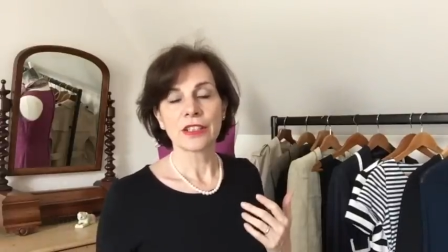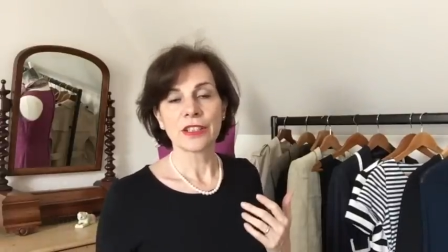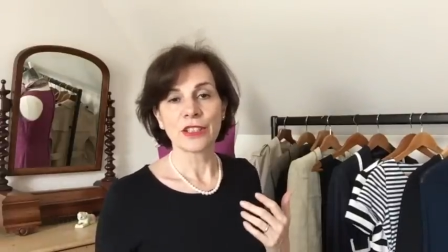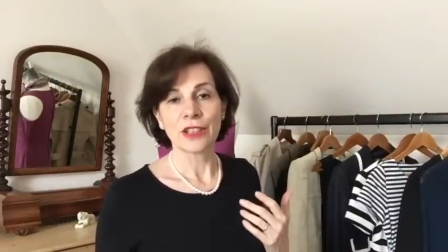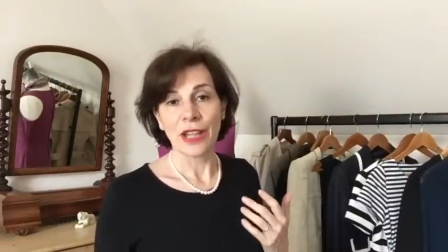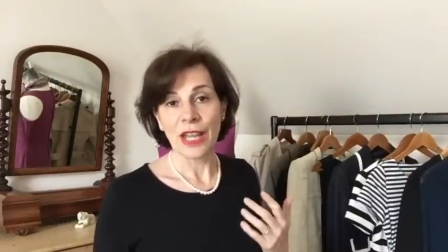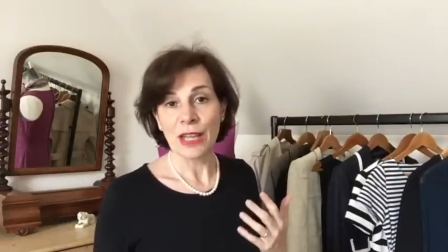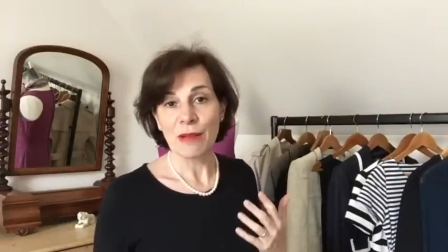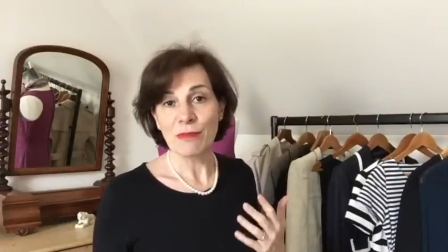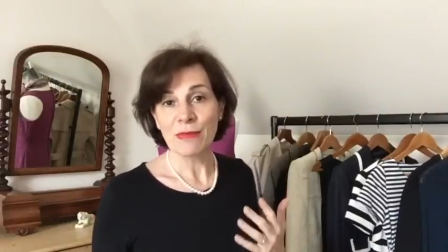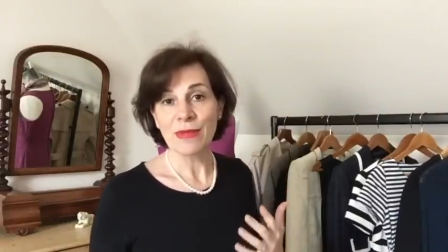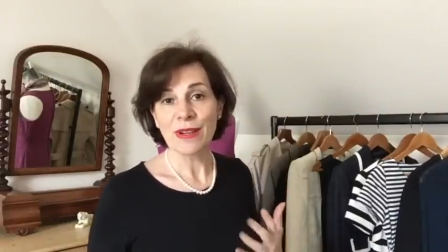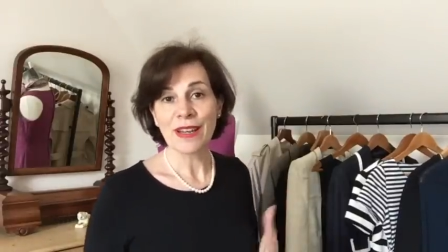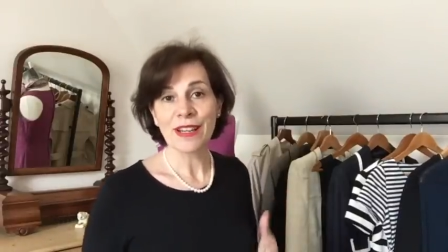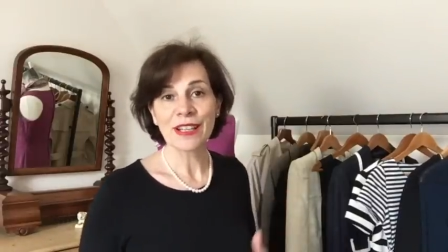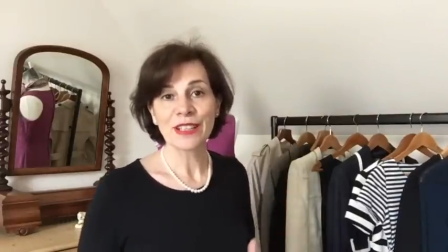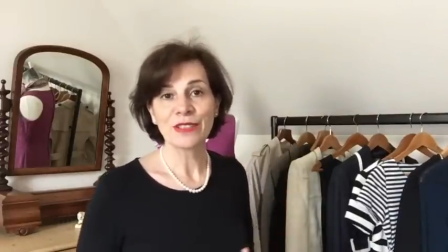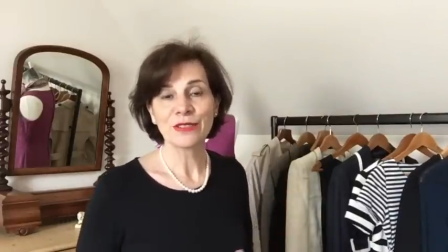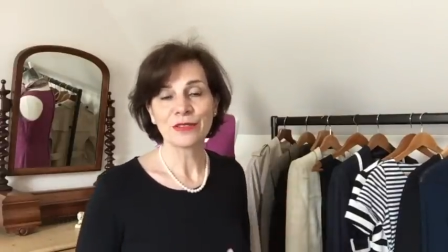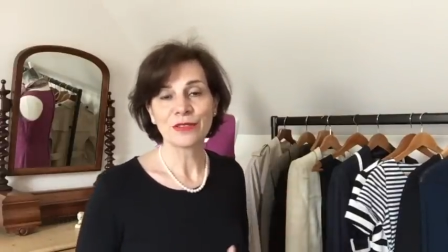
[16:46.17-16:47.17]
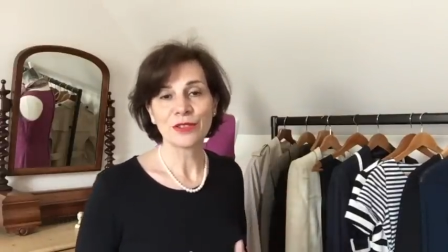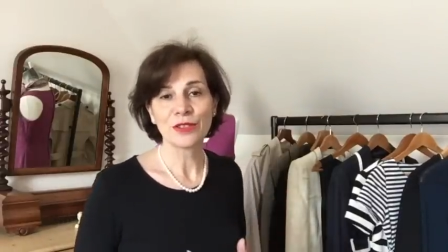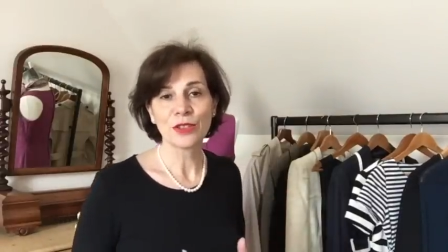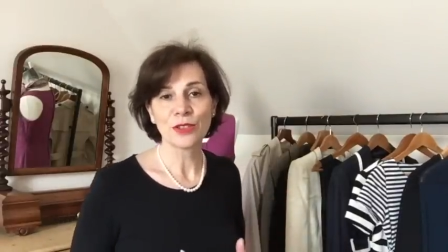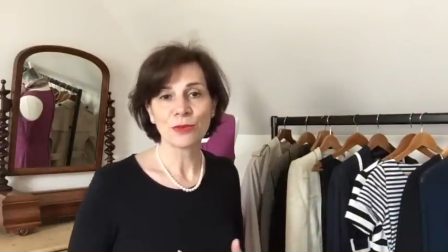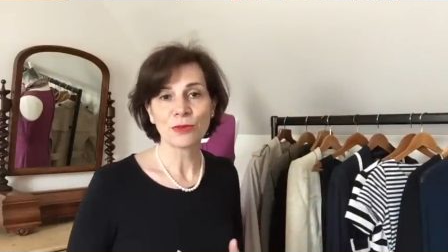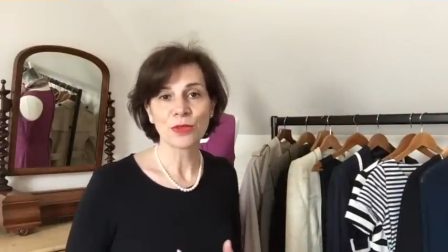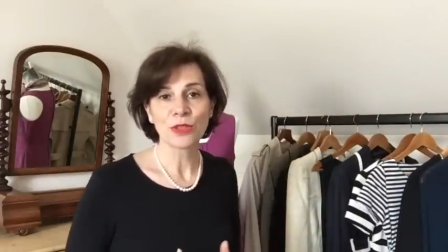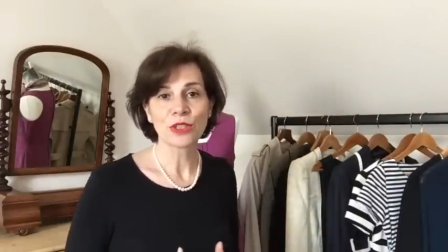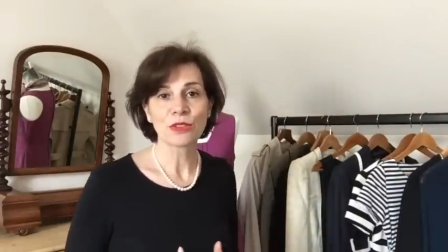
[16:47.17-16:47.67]
uh, hemline
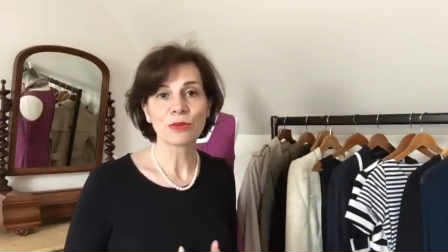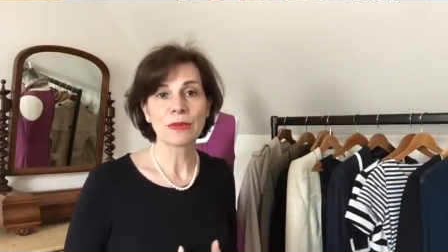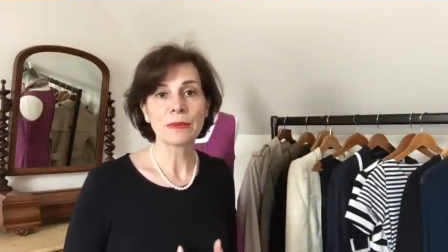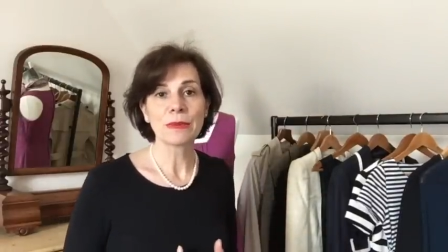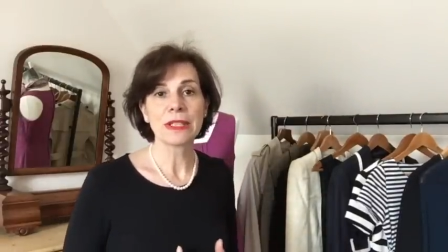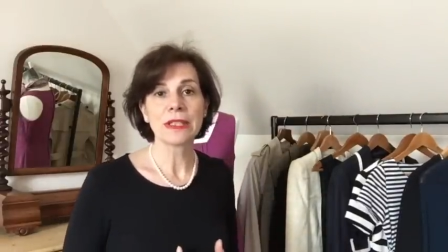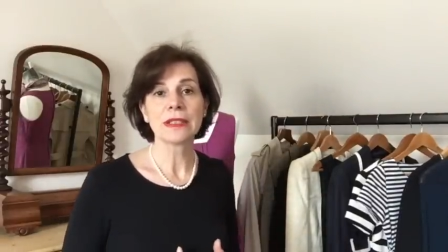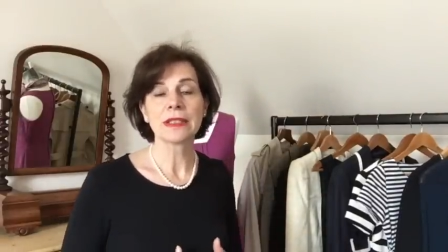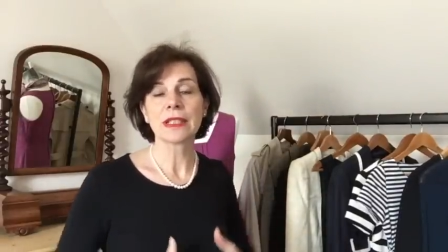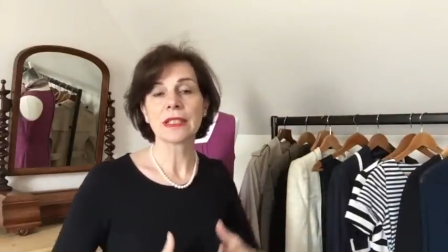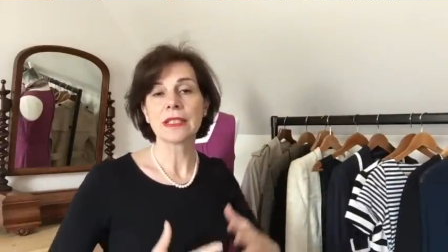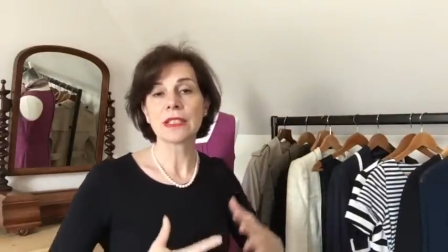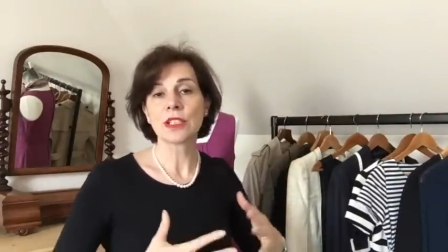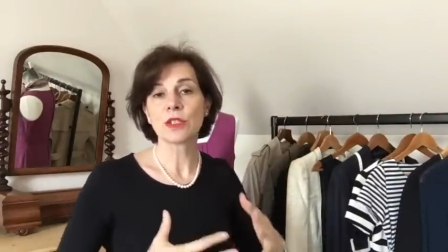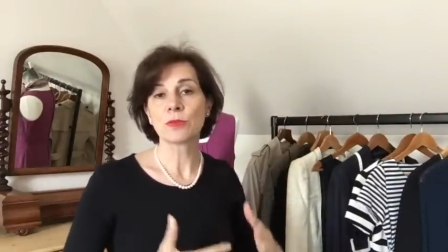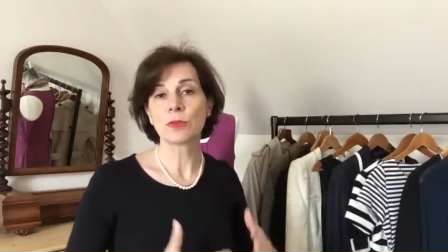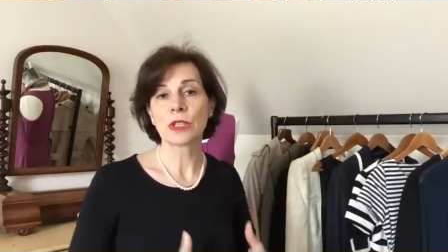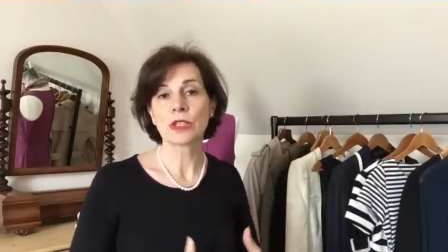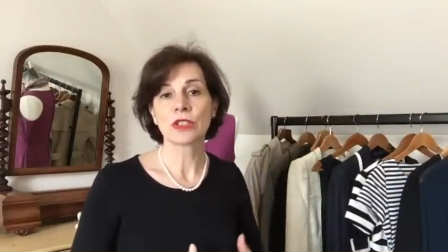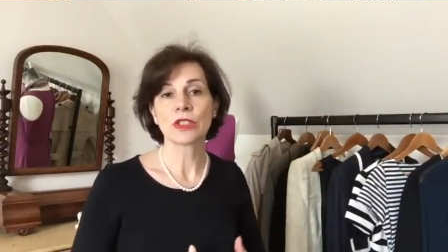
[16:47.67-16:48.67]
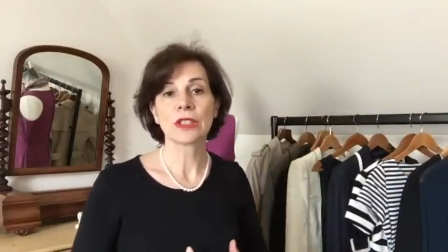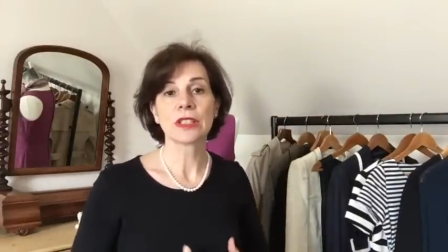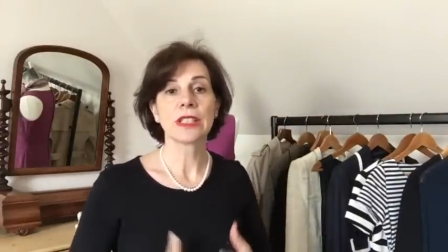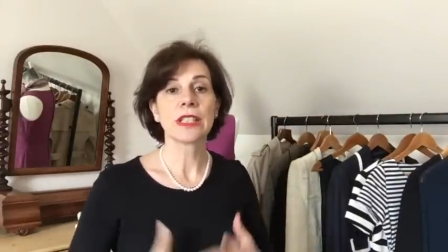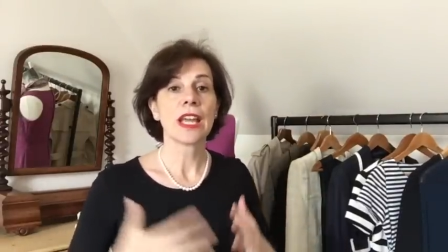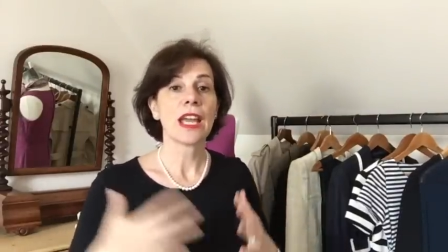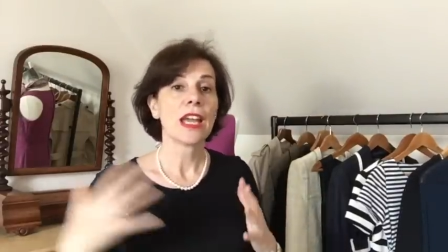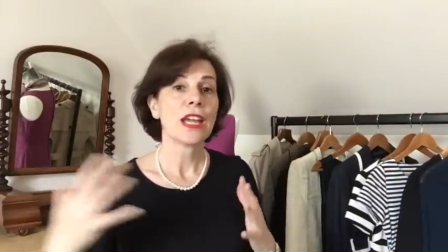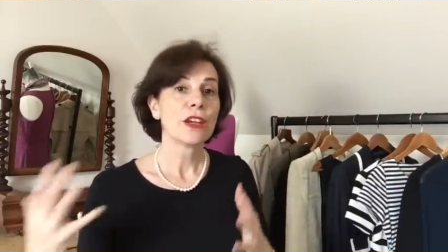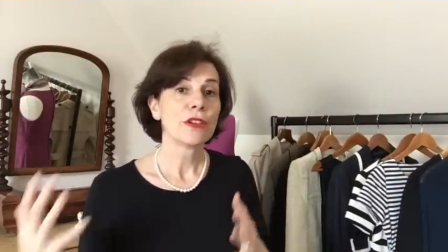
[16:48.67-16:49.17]
for most women,
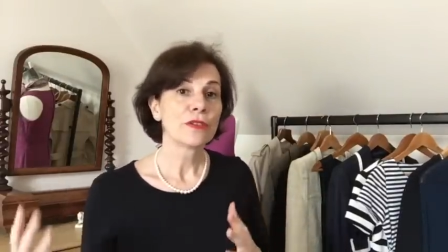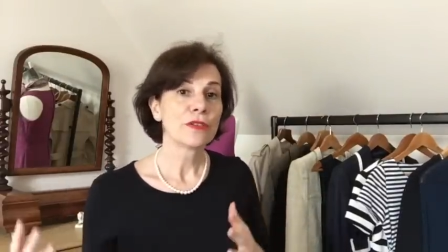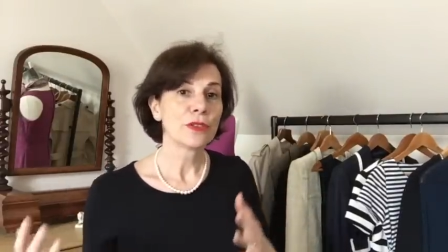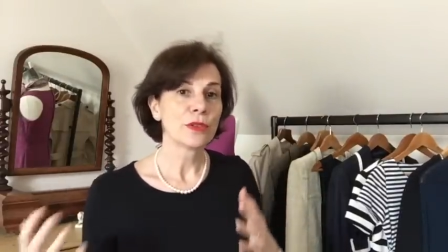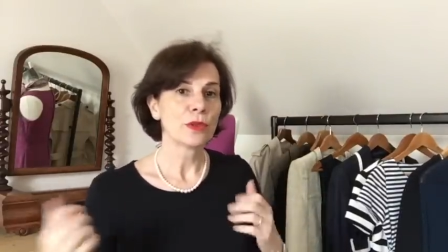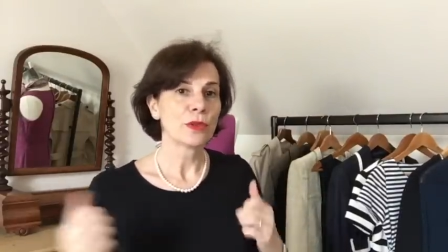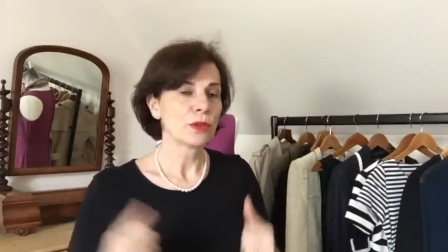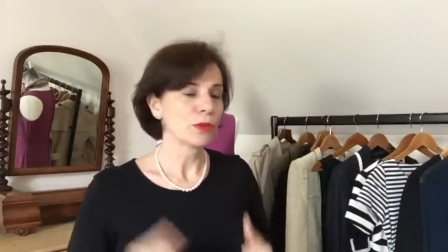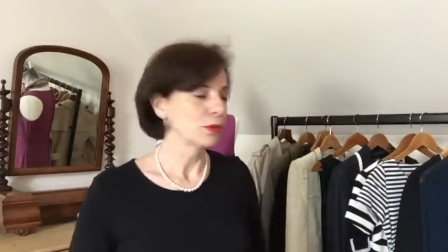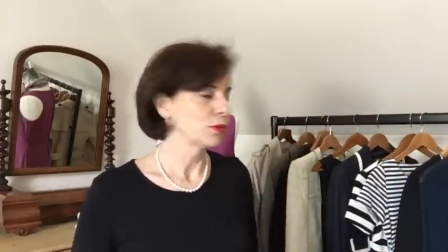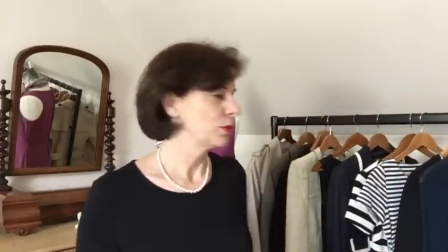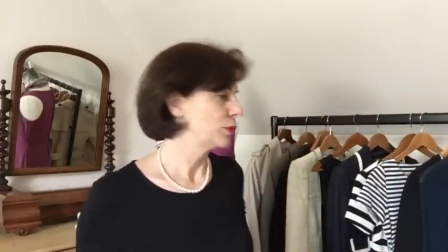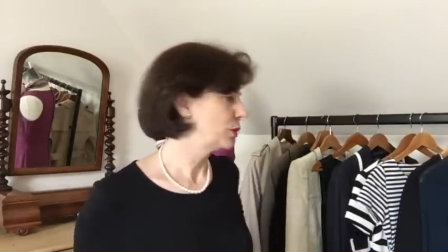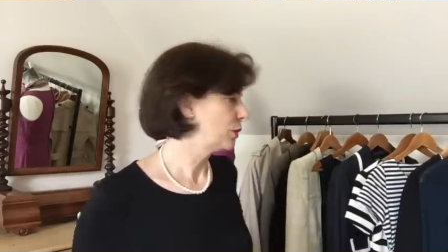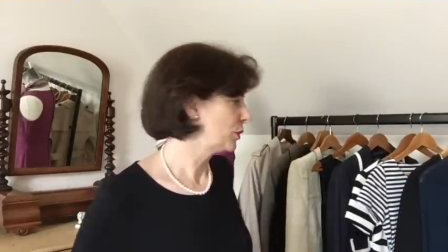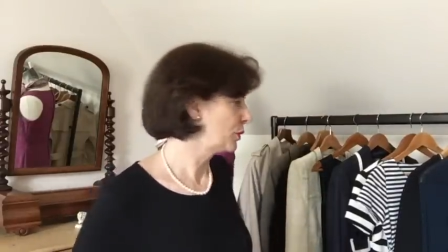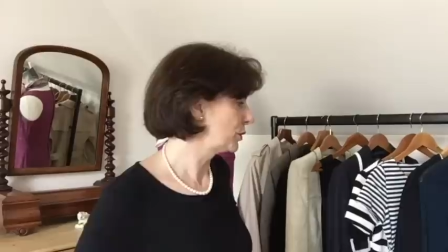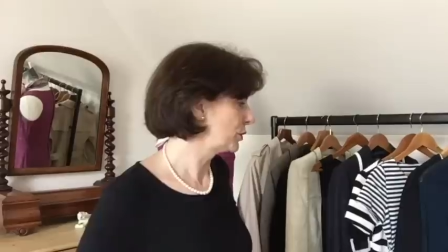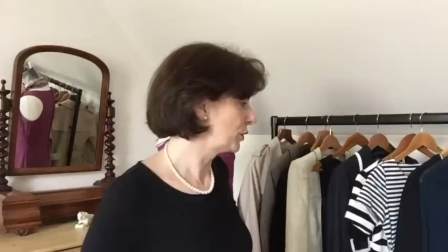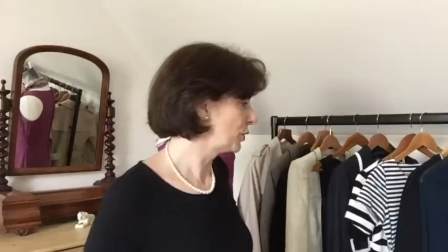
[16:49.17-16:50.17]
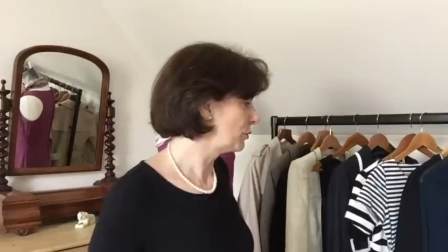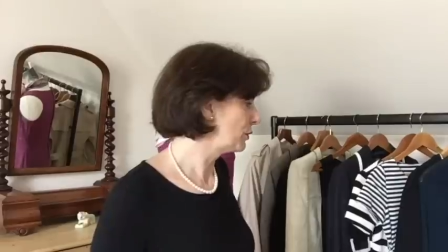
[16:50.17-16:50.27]
especially for all